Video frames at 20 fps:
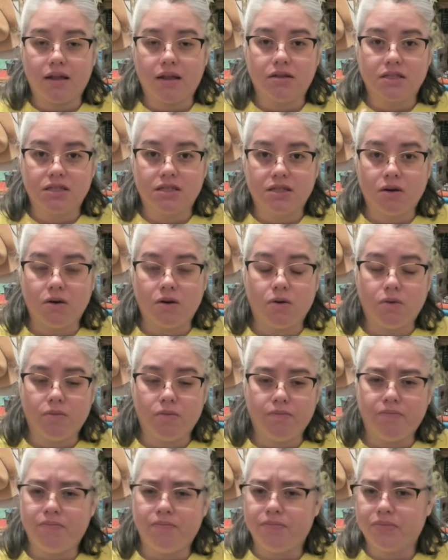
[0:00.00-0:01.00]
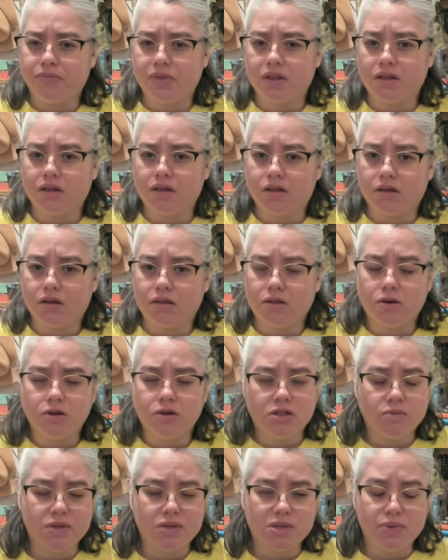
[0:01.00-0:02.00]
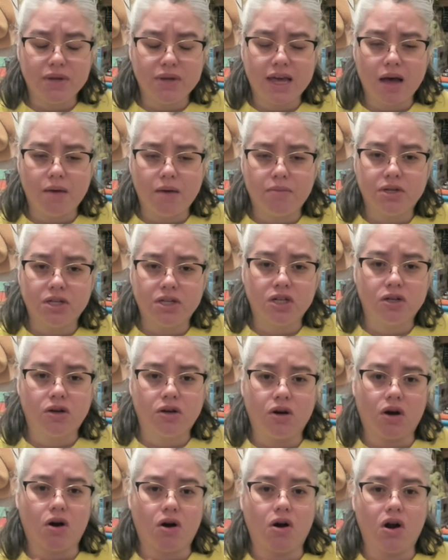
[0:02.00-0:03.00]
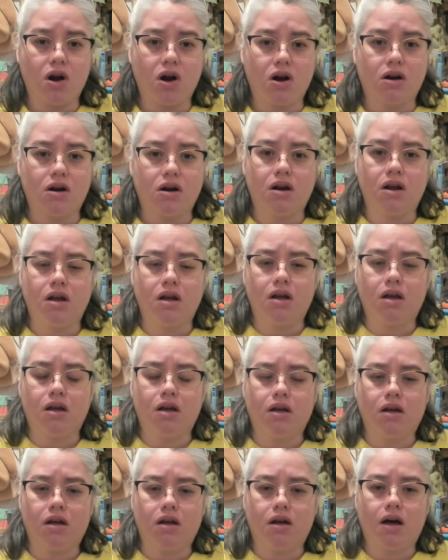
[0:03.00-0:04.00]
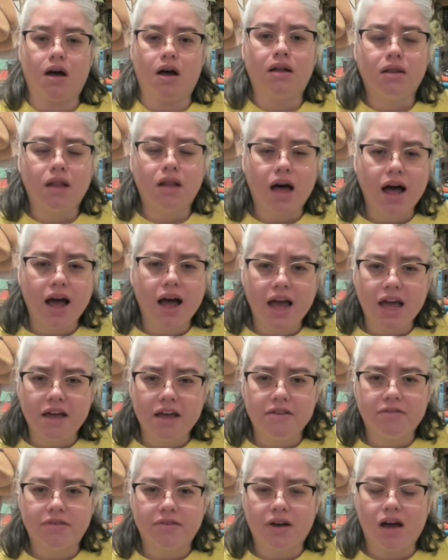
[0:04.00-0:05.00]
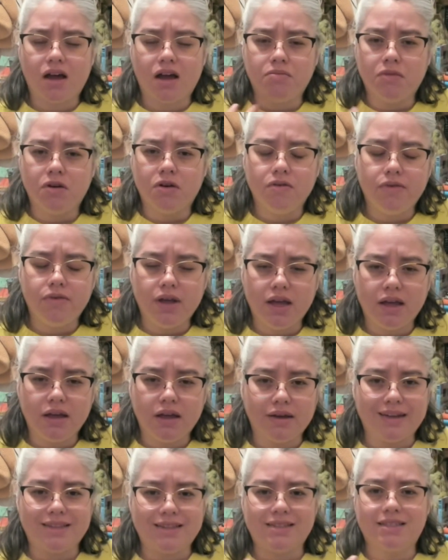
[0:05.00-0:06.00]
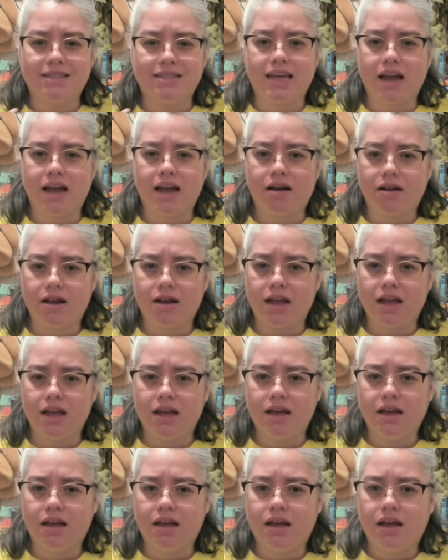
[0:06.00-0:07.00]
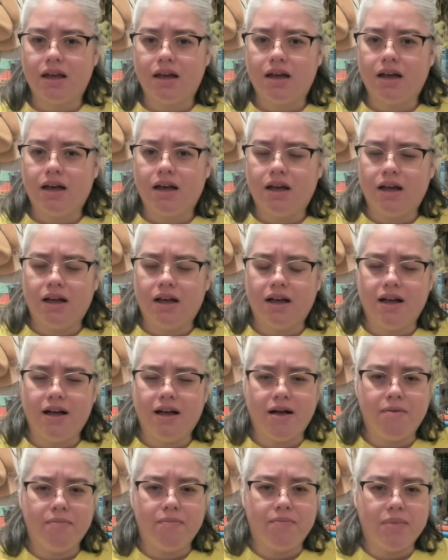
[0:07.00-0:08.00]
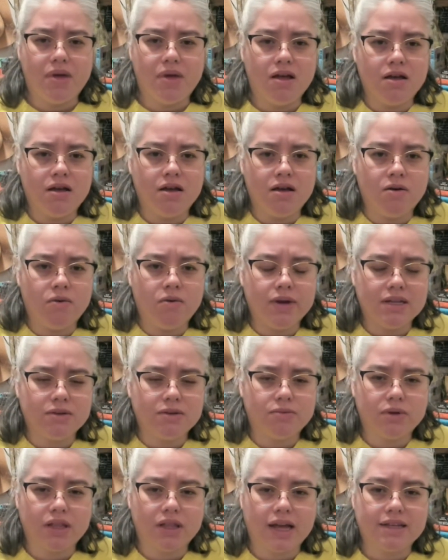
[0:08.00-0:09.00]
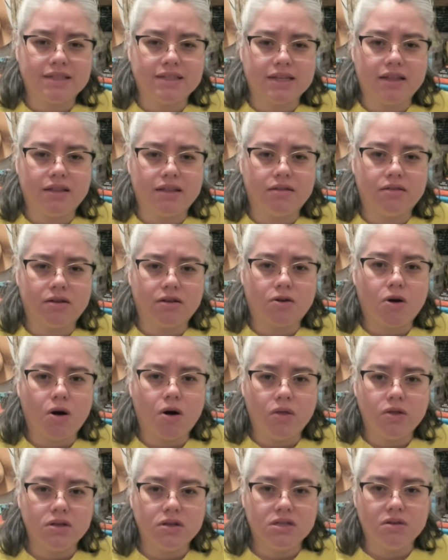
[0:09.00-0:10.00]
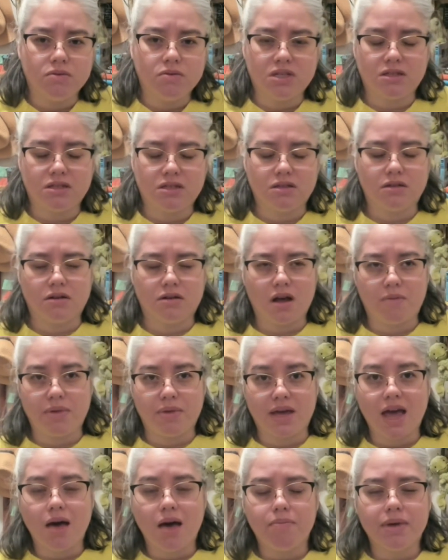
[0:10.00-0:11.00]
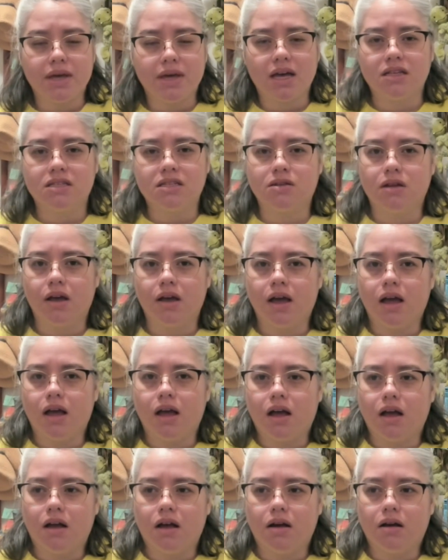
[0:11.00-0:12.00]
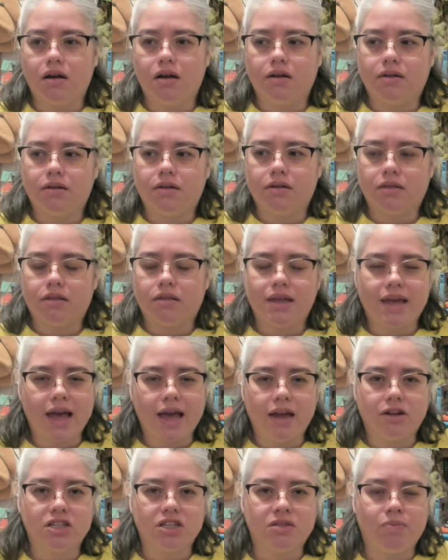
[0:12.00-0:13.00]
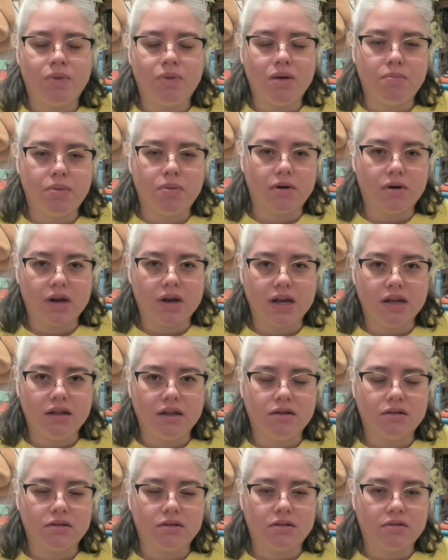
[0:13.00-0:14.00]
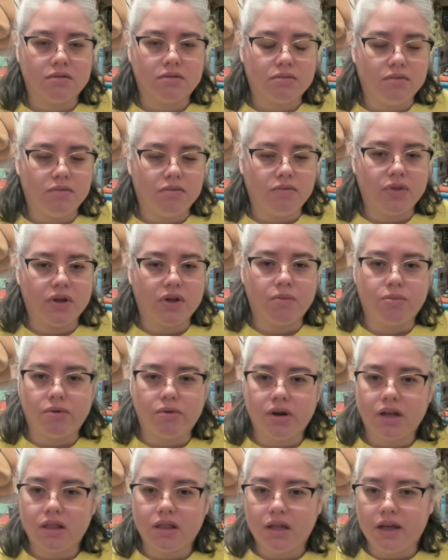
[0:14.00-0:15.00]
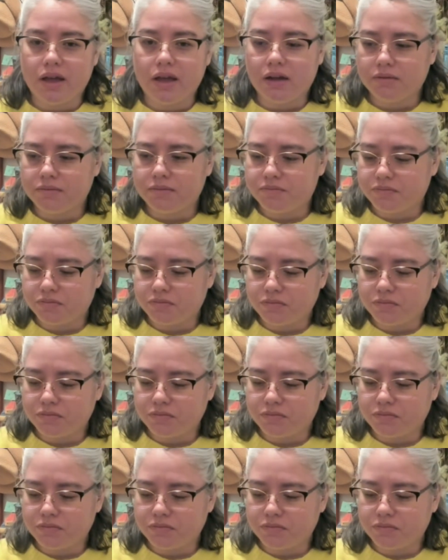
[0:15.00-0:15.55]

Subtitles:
So those who must be kept are alive and moving. It's scary. We realize that they're called those who must not be kept because they can't just be buried. They're breathing.